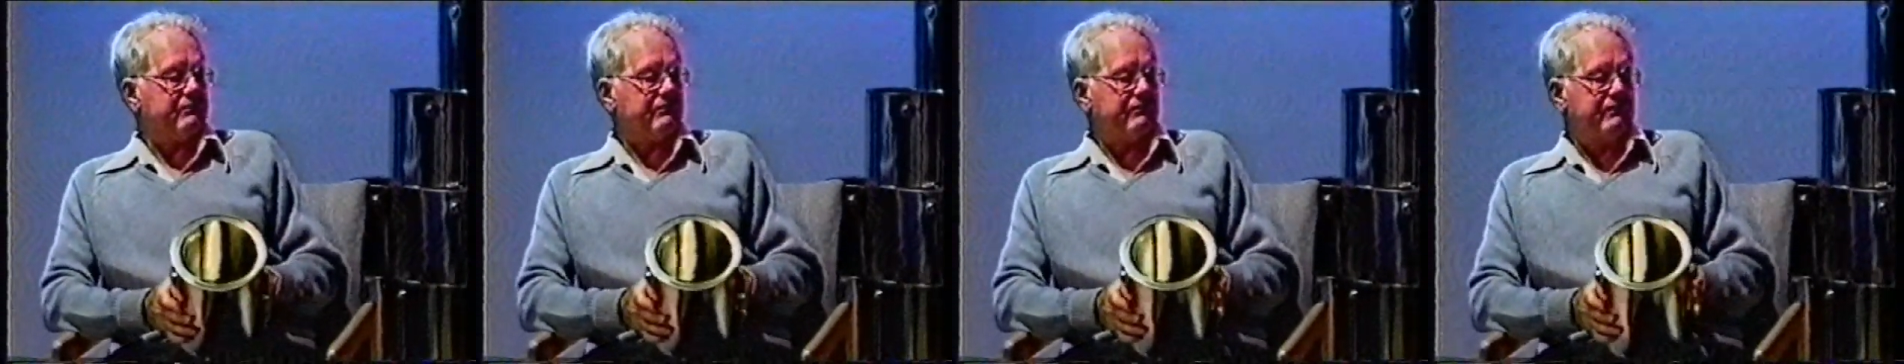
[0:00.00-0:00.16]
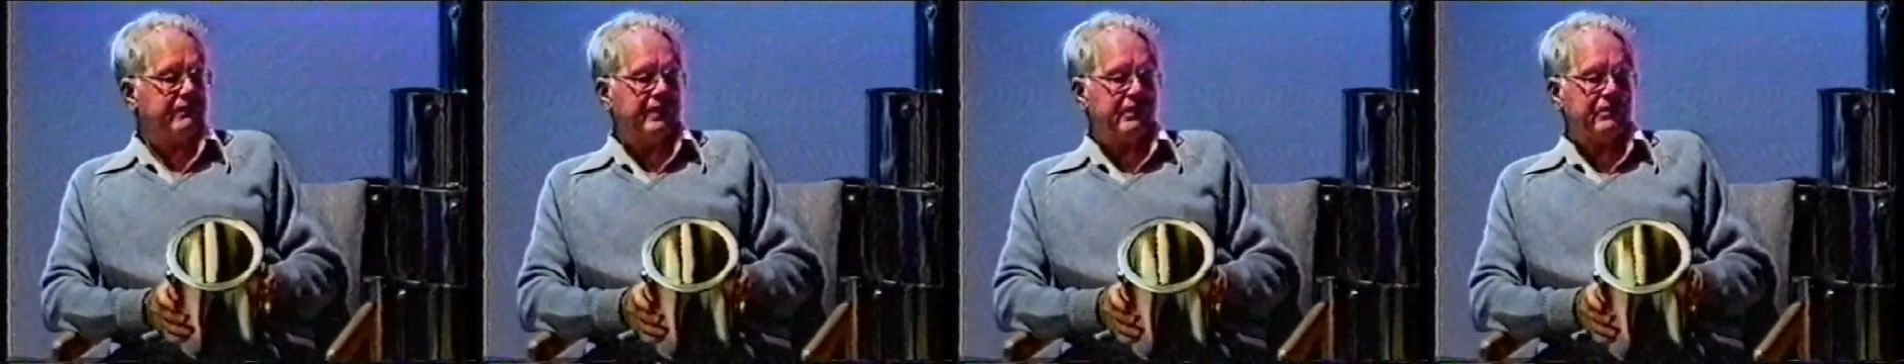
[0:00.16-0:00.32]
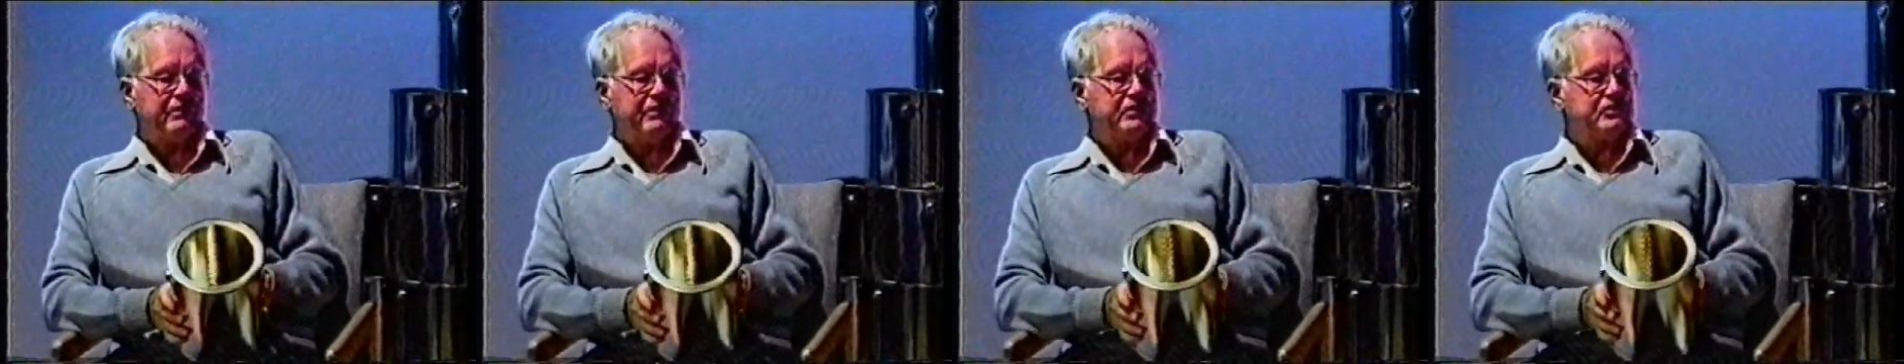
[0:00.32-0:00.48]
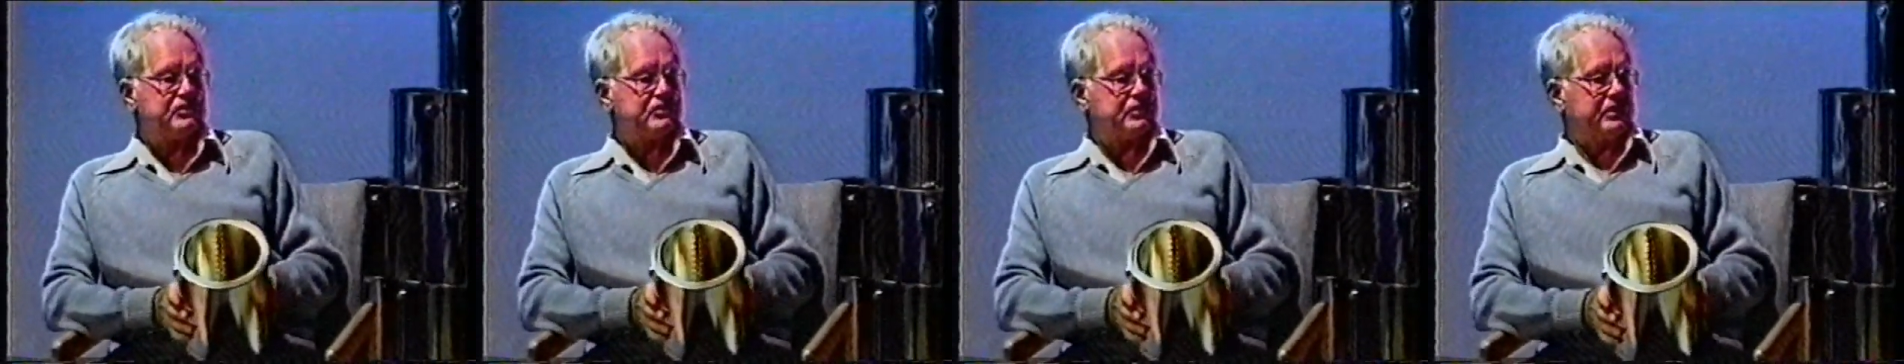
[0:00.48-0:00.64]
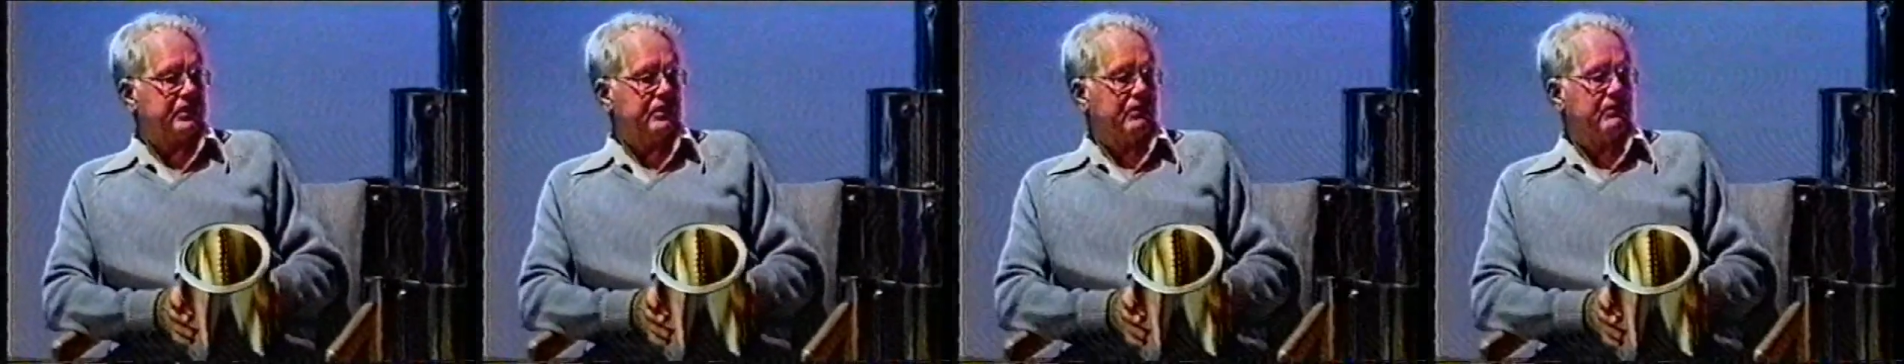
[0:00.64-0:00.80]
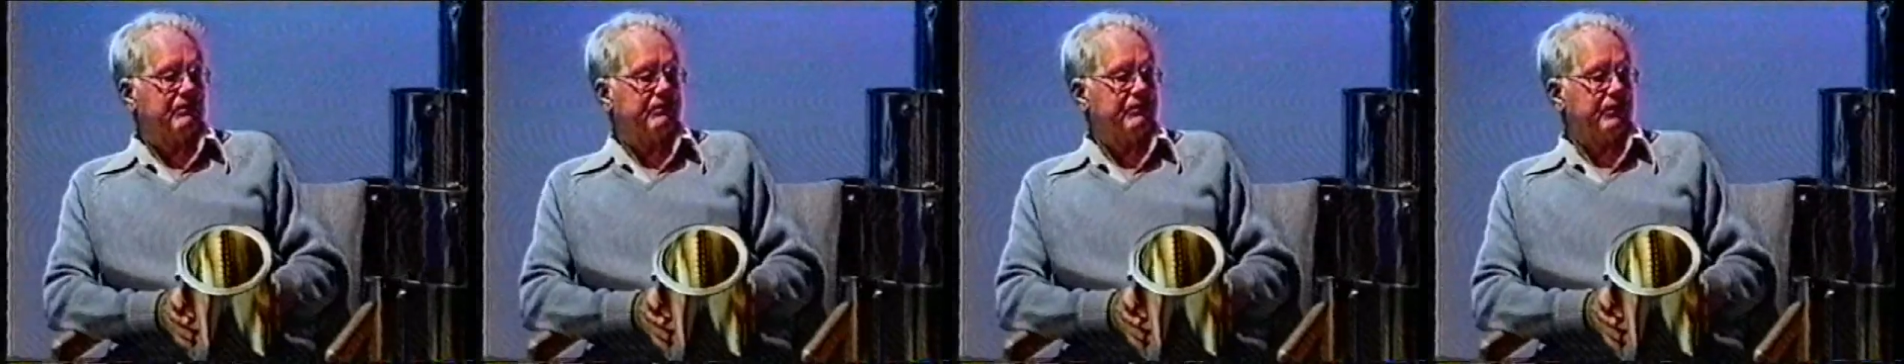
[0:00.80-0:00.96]
very
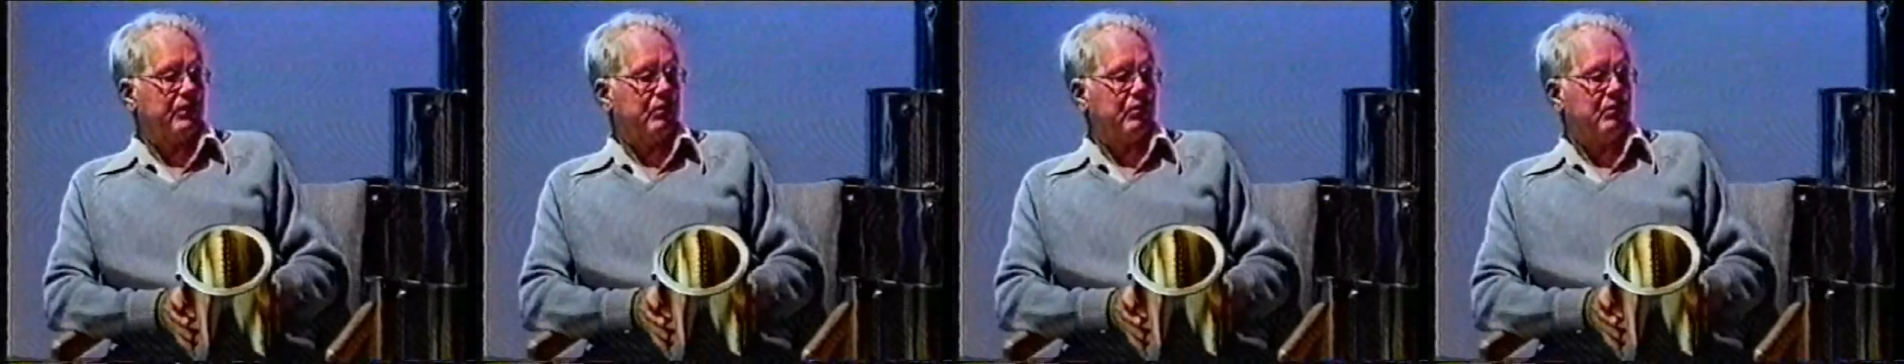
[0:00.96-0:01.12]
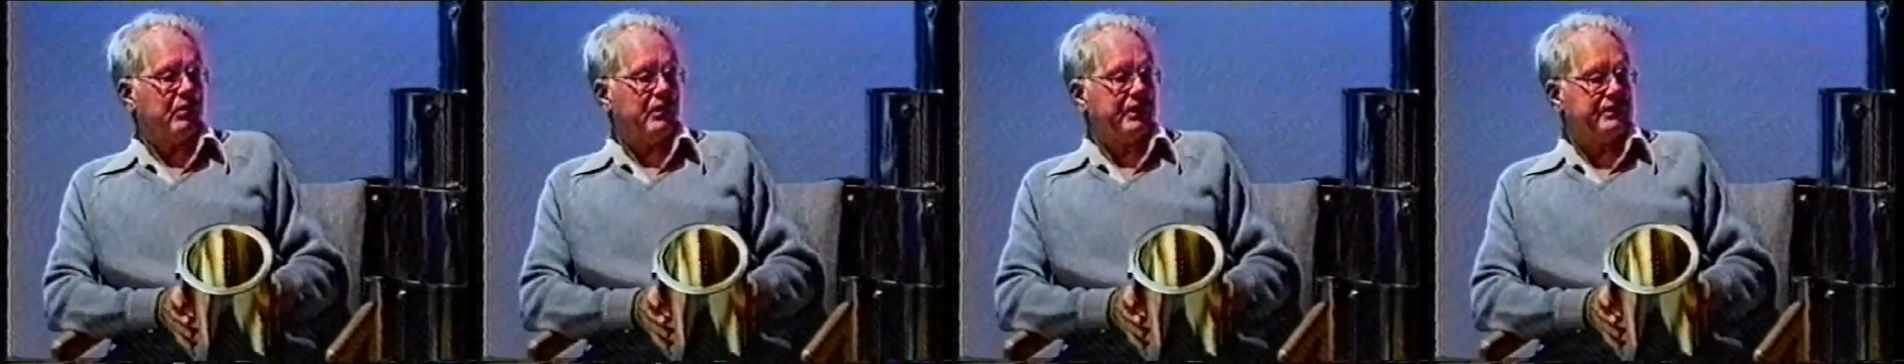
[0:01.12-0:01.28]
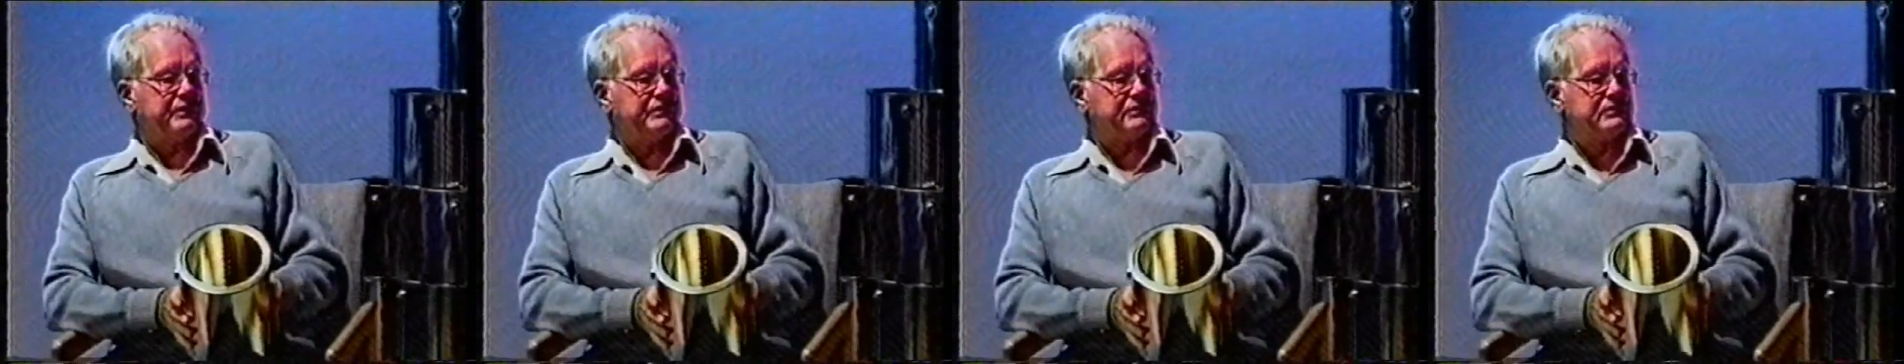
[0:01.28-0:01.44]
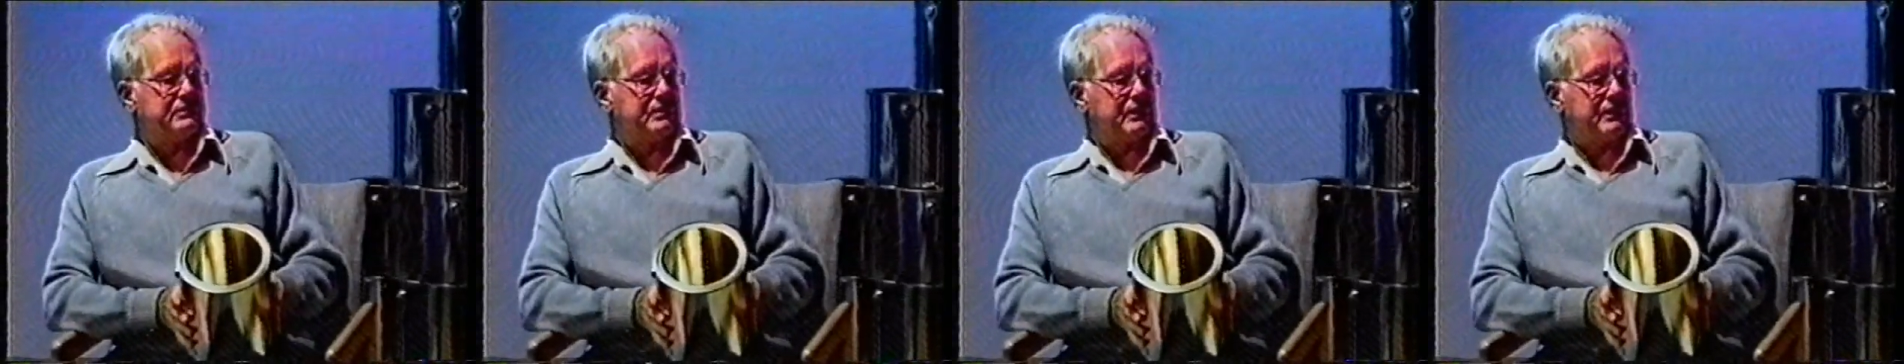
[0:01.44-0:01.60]
skillful ones.